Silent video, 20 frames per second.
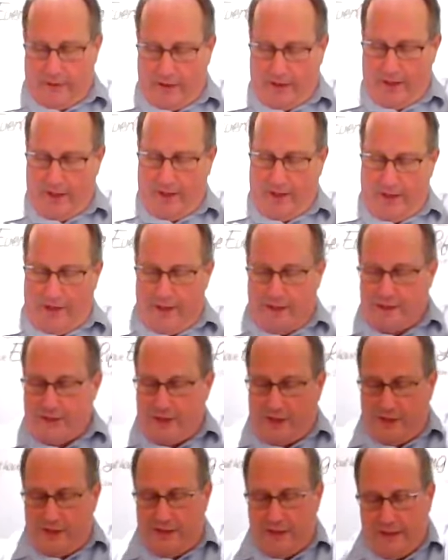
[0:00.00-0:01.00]
he
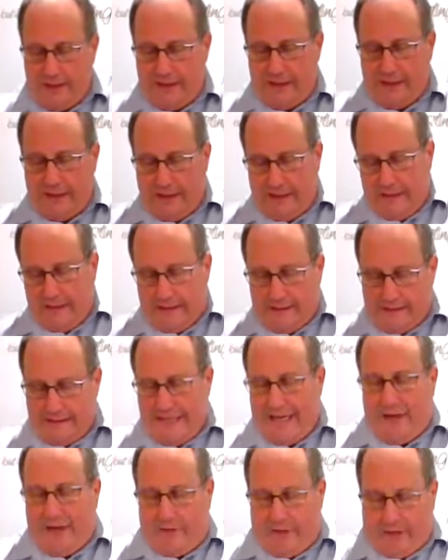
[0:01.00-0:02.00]
isn't
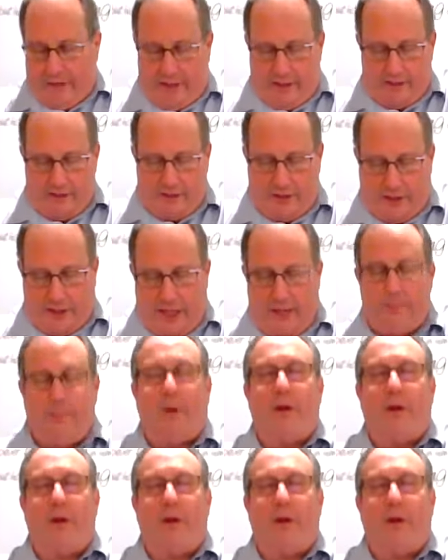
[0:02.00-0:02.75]
telling us to keep